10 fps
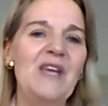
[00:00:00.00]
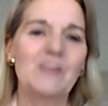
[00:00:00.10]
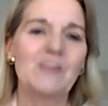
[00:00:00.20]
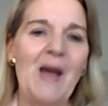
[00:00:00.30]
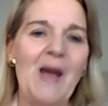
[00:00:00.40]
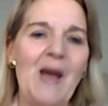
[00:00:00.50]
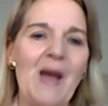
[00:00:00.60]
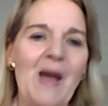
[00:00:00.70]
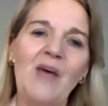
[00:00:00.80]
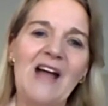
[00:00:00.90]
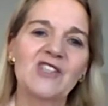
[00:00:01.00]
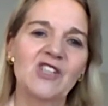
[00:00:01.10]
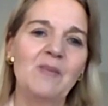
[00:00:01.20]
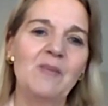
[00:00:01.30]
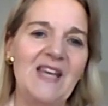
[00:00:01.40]
as powerful actually
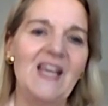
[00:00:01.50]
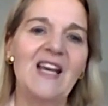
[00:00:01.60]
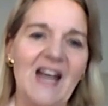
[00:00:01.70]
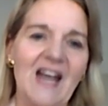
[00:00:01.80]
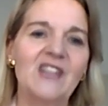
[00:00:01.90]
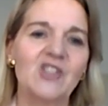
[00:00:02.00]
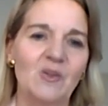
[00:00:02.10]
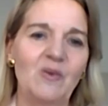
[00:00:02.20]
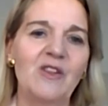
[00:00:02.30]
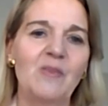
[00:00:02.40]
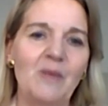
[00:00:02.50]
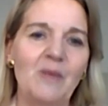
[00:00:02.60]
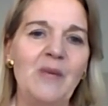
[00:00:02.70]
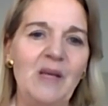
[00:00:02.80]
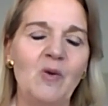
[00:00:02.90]
making a connection with
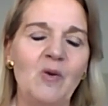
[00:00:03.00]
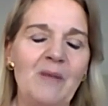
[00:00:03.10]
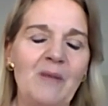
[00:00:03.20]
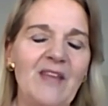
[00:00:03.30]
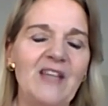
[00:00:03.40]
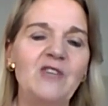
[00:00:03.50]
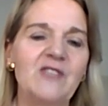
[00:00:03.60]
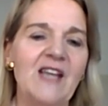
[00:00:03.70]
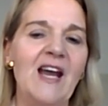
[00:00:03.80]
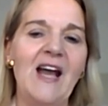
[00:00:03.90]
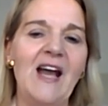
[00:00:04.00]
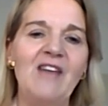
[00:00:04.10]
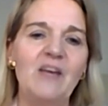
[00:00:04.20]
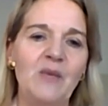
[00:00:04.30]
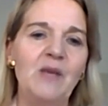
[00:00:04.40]
people. But like you said, I've
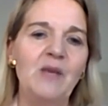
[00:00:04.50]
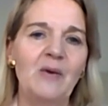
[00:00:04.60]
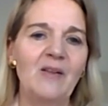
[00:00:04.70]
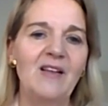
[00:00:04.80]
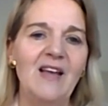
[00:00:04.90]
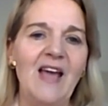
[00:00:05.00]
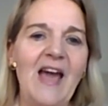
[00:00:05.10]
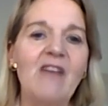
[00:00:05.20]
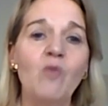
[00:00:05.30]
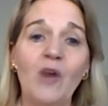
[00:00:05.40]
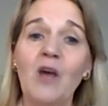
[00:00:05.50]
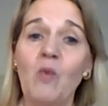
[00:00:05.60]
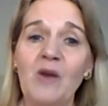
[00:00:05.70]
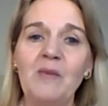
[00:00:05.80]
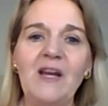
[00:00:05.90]
had people have
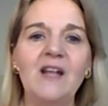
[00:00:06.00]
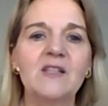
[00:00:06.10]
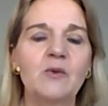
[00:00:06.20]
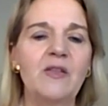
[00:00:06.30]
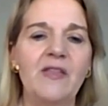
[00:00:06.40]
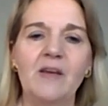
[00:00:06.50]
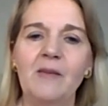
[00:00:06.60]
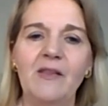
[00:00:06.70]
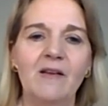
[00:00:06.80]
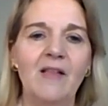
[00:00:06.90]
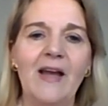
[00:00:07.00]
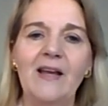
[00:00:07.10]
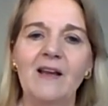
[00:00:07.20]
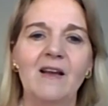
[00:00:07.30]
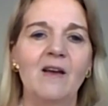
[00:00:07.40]
one-on-one meetings with them and they're like,
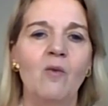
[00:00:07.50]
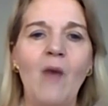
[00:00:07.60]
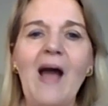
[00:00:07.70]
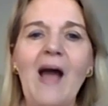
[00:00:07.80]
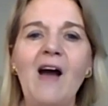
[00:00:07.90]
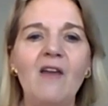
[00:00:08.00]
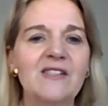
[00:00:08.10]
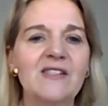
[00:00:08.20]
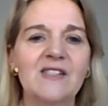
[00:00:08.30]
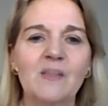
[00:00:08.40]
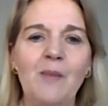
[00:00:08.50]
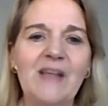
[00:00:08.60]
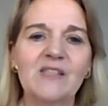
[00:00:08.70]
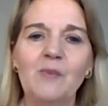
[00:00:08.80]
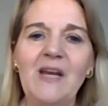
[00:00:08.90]
wow, this is the
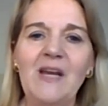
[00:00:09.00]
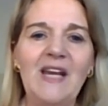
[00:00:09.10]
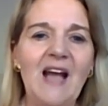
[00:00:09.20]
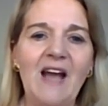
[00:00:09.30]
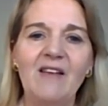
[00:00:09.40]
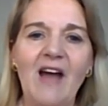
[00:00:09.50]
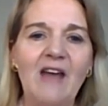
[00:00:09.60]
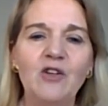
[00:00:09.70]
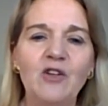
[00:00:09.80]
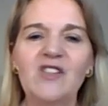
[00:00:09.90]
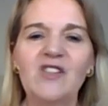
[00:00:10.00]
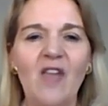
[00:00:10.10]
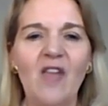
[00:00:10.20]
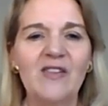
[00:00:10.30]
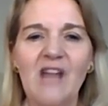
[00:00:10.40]
best meeting. I do these all
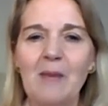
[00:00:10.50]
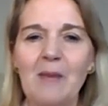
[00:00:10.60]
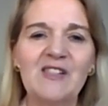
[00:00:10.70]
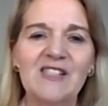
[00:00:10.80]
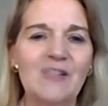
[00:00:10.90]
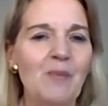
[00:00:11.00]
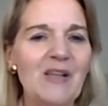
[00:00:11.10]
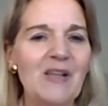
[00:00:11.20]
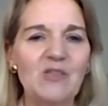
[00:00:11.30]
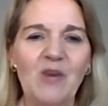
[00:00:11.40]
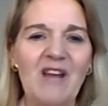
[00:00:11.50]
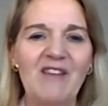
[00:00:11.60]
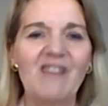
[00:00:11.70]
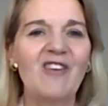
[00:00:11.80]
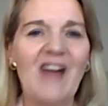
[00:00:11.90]
the time, but this is the best one I've
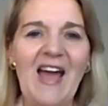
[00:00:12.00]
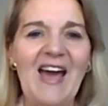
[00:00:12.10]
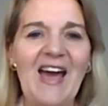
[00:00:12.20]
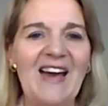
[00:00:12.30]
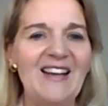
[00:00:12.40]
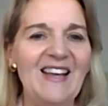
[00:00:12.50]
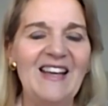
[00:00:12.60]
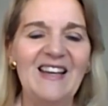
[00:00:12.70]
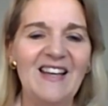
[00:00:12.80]
ever had. And